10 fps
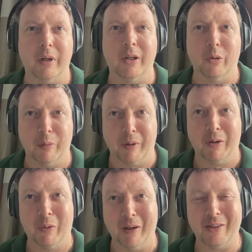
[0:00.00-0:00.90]
ideal. Would be
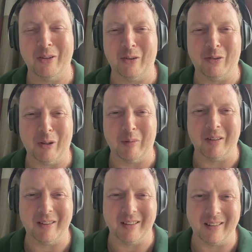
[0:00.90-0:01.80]
quite the understatement,
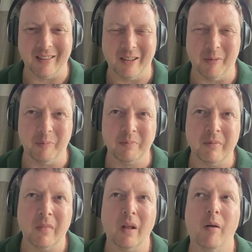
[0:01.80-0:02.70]
I think.
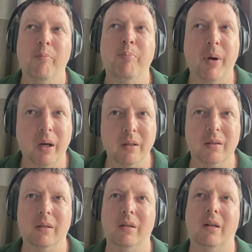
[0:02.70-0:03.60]
But
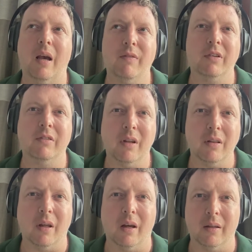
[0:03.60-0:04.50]
having
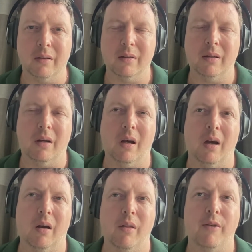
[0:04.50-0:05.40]
said that,
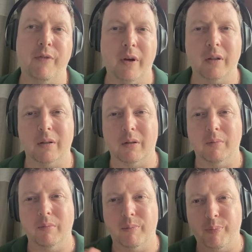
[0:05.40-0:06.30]
the fact that
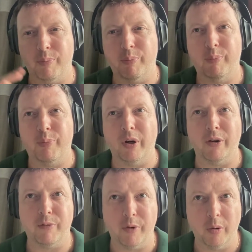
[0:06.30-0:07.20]
they're printing
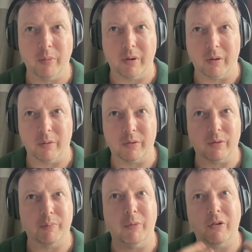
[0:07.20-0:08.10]
a foam material is
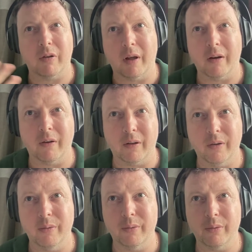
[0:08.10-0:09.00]
much lighter to
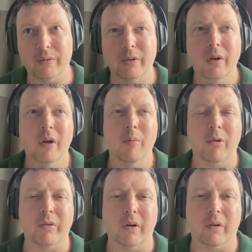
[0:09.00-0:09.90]
use,
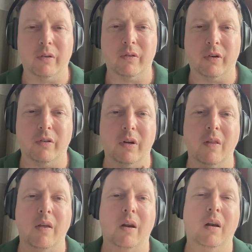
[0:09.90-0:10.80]
much lighter in construction,
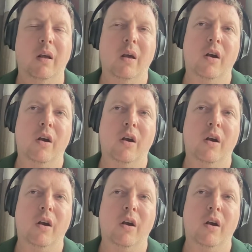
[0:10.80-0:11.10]
and then